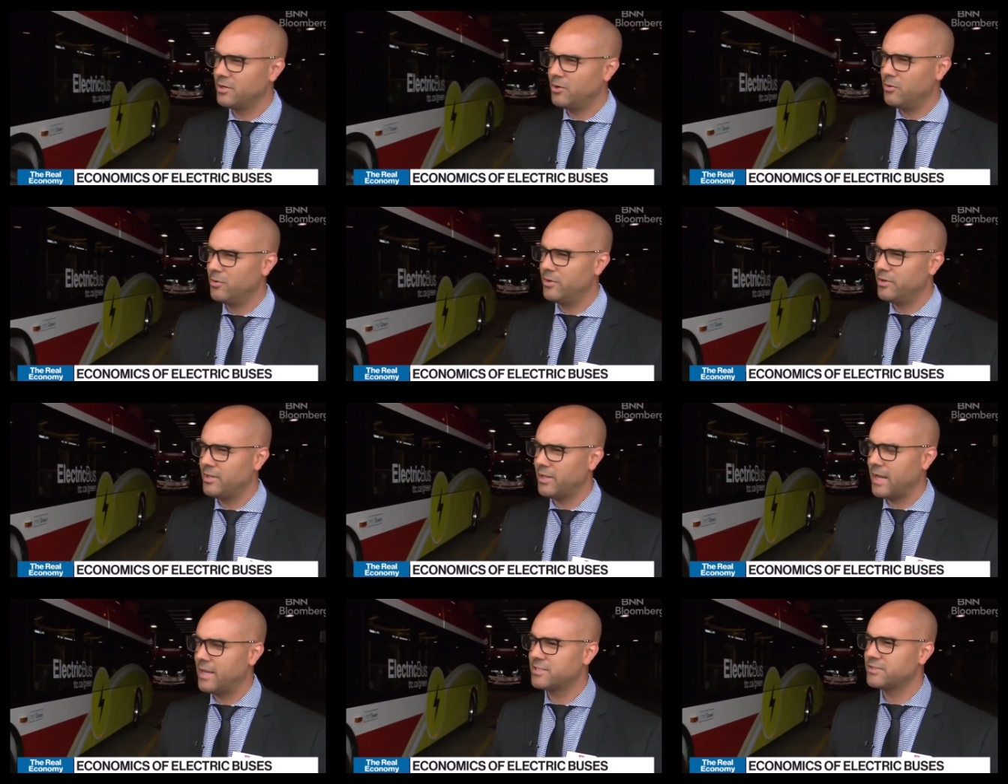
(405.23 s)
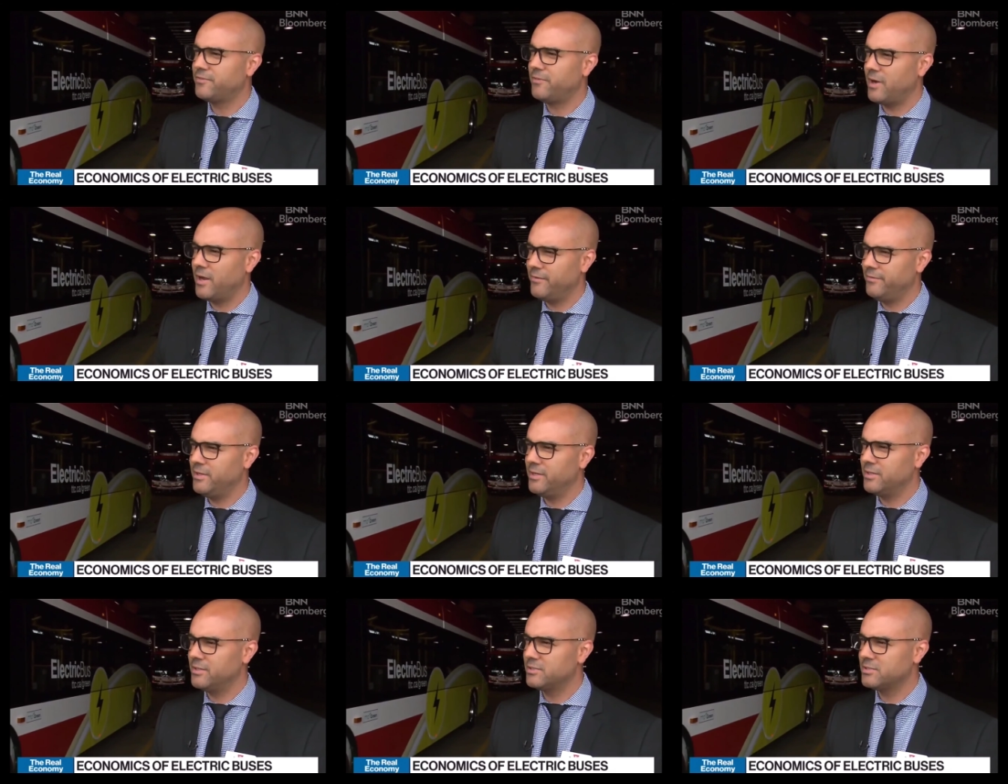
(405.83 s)
over the last
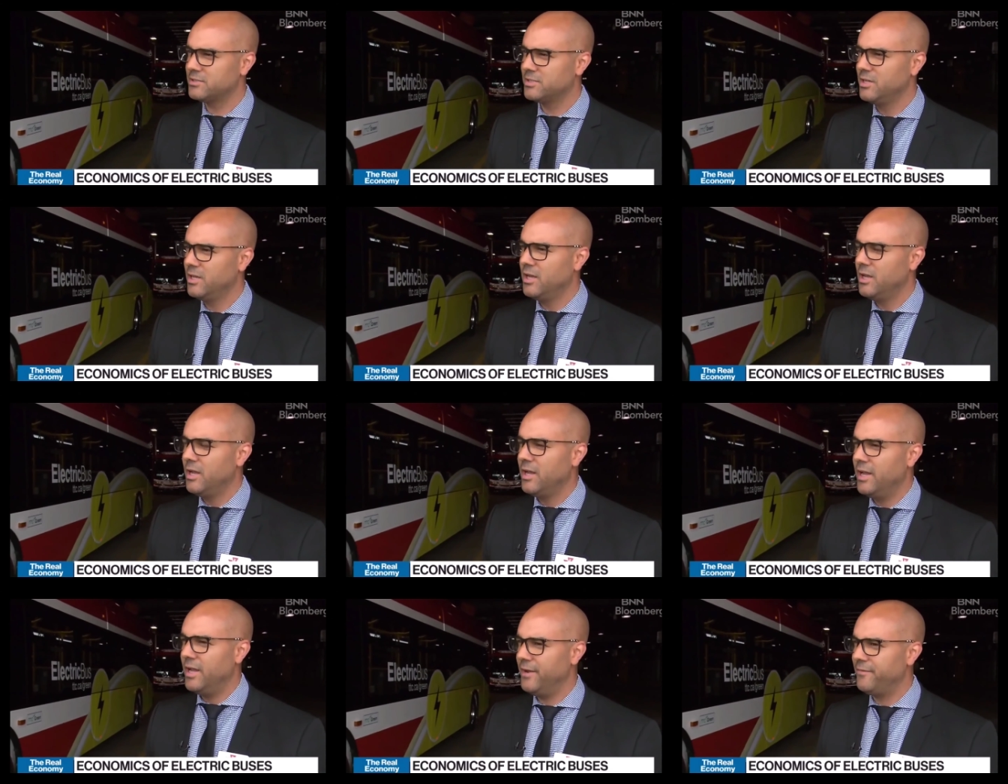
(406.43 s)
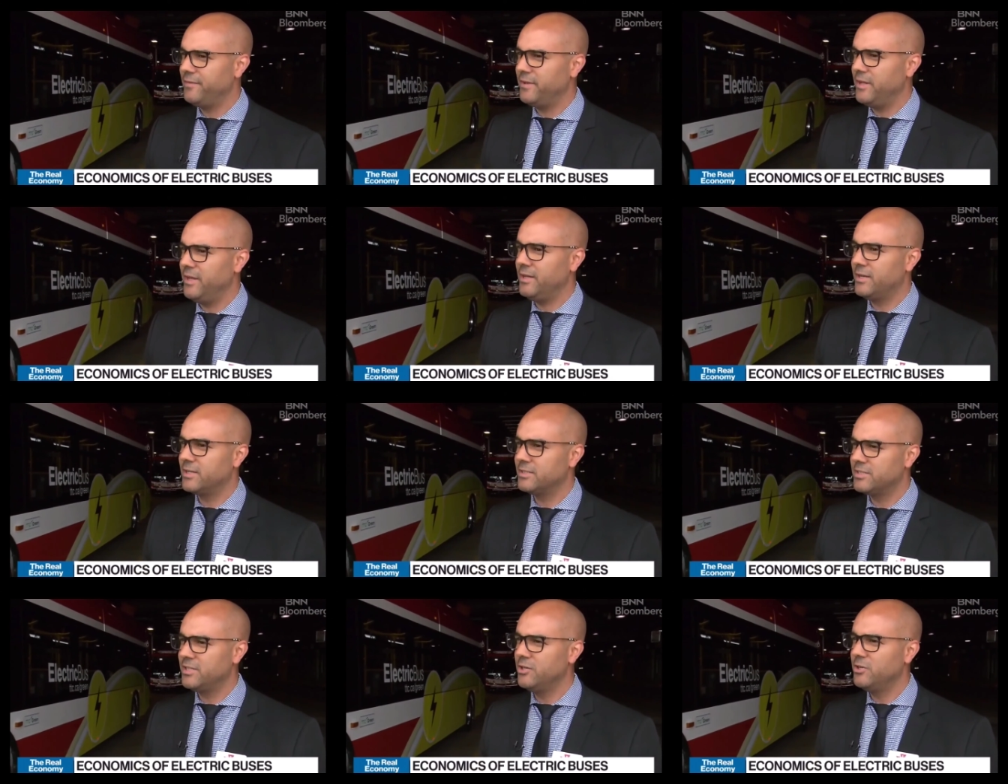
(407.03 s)
5 years. If they
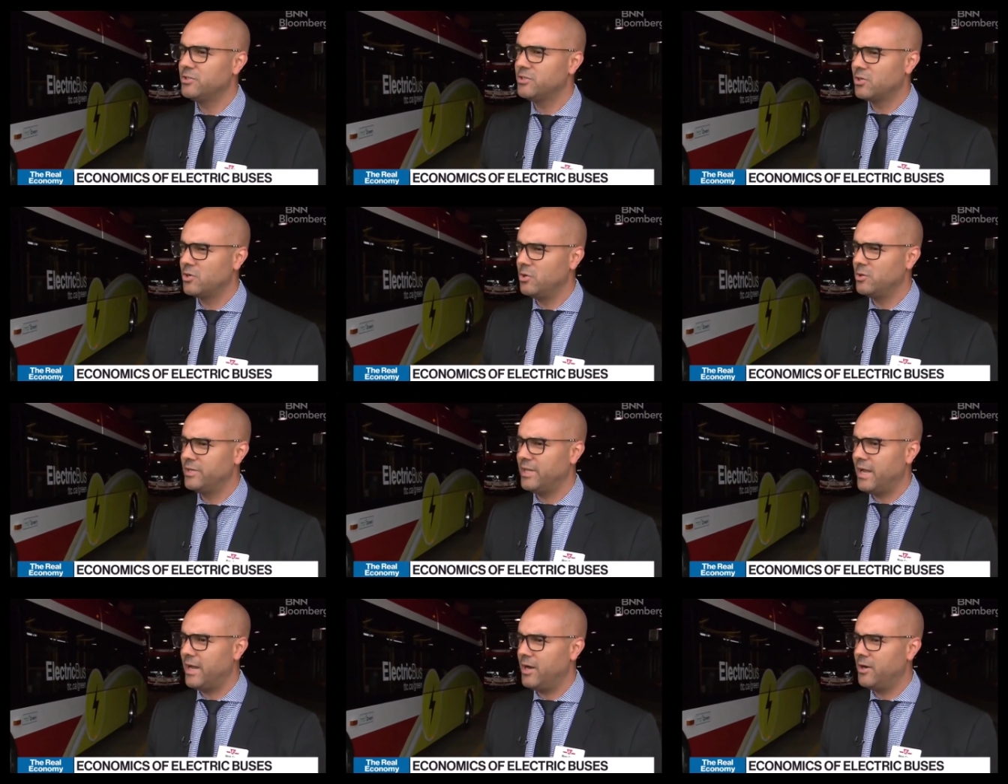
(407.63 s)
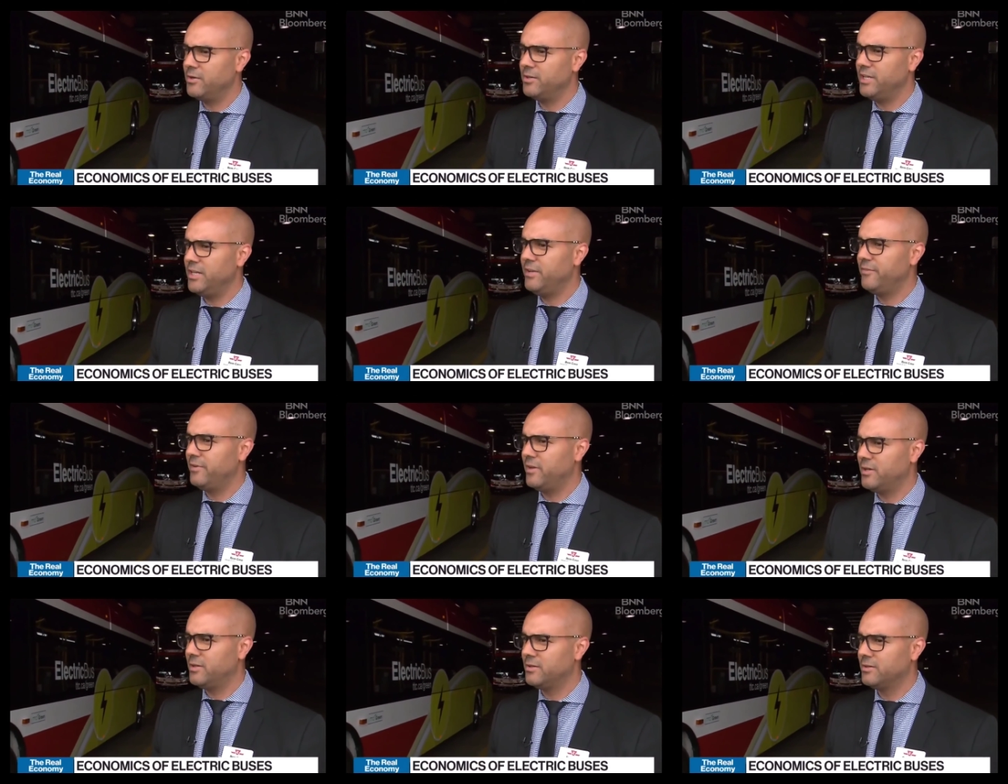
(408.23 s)
continue to go down
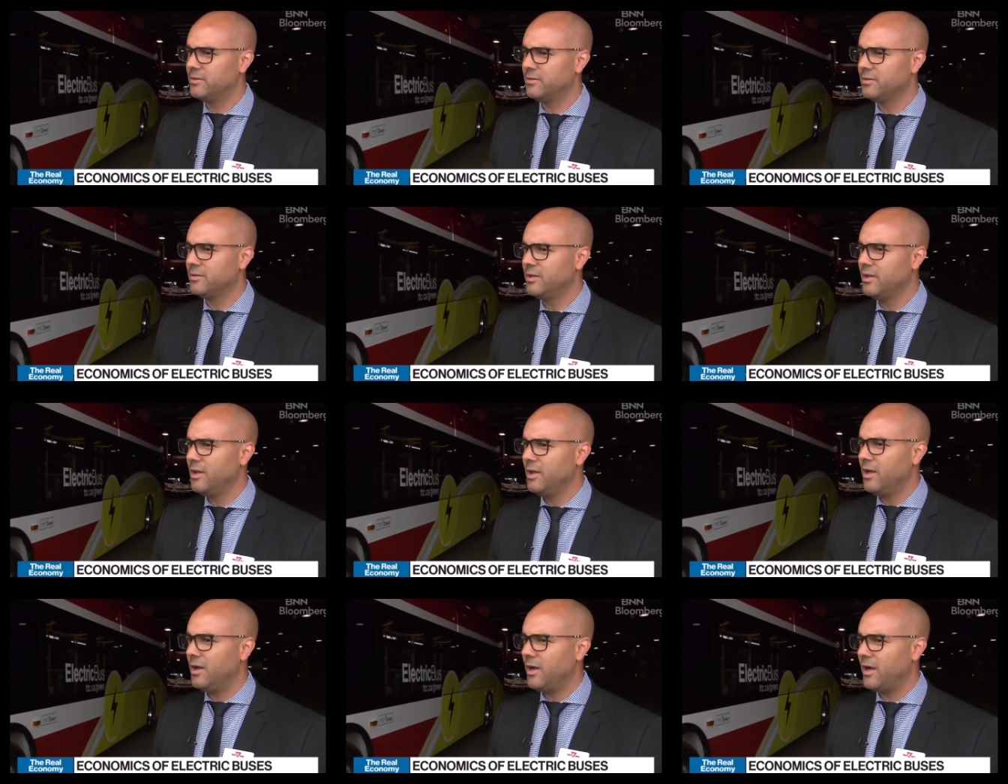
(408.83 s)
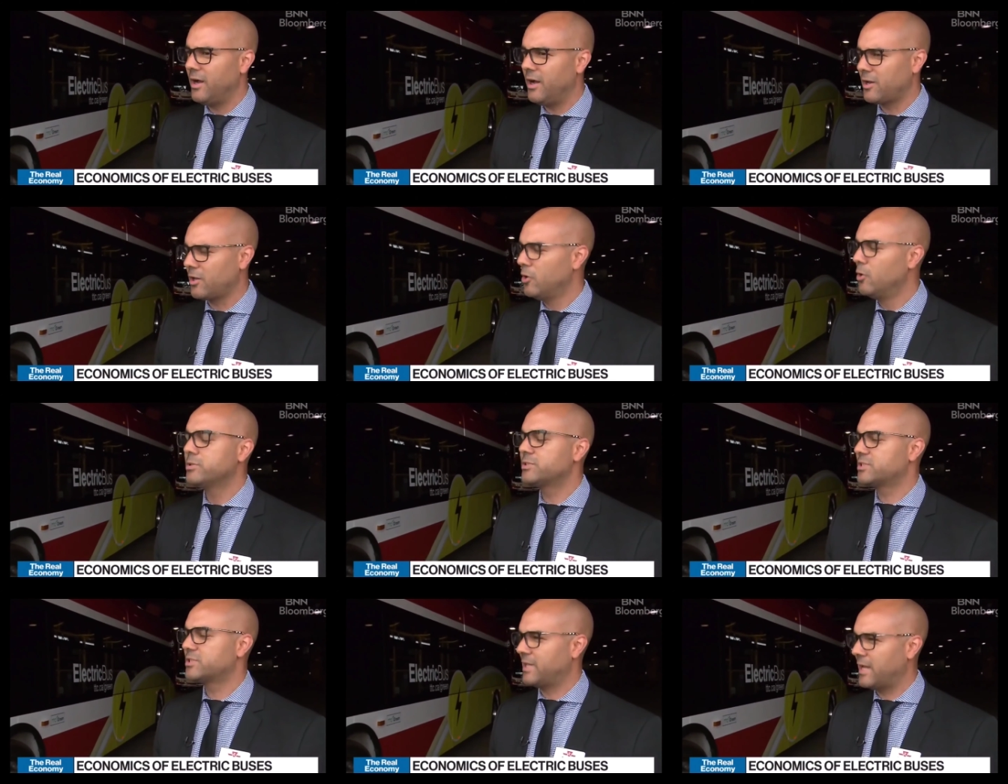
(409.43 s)
even
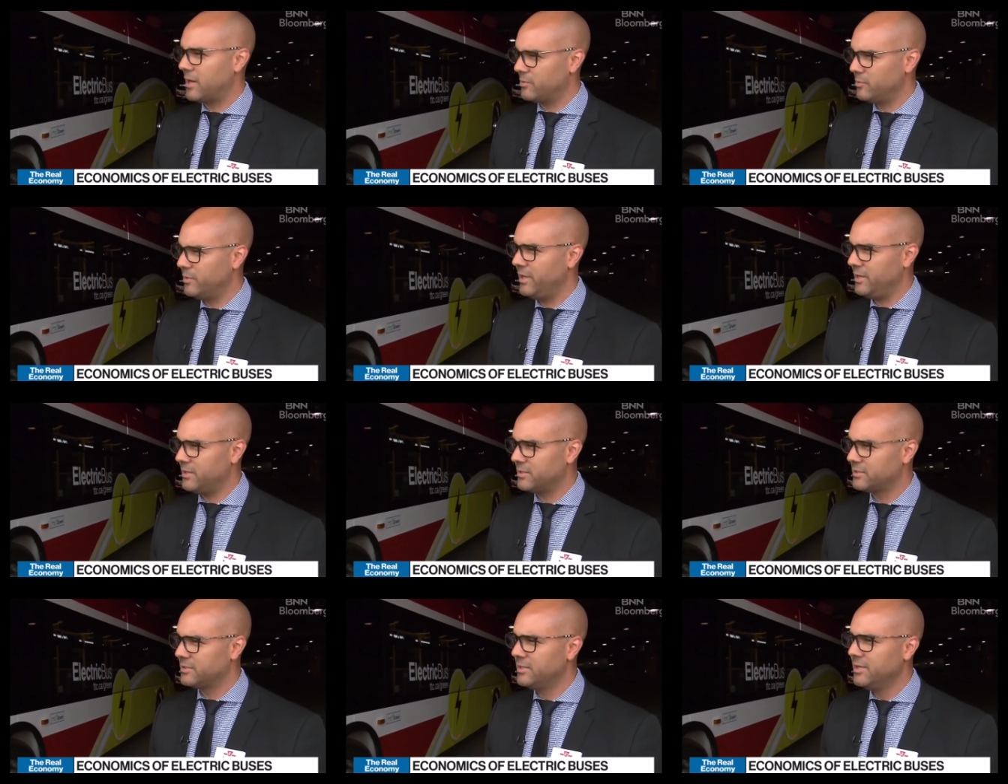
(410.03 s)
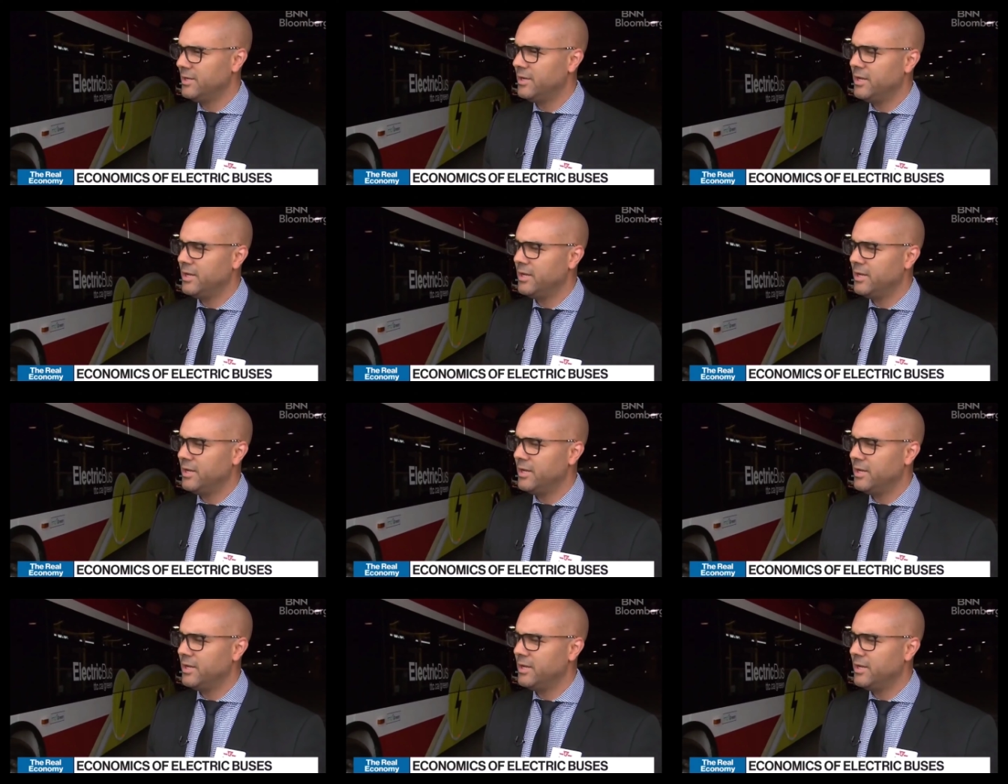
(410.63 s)
close to that rate,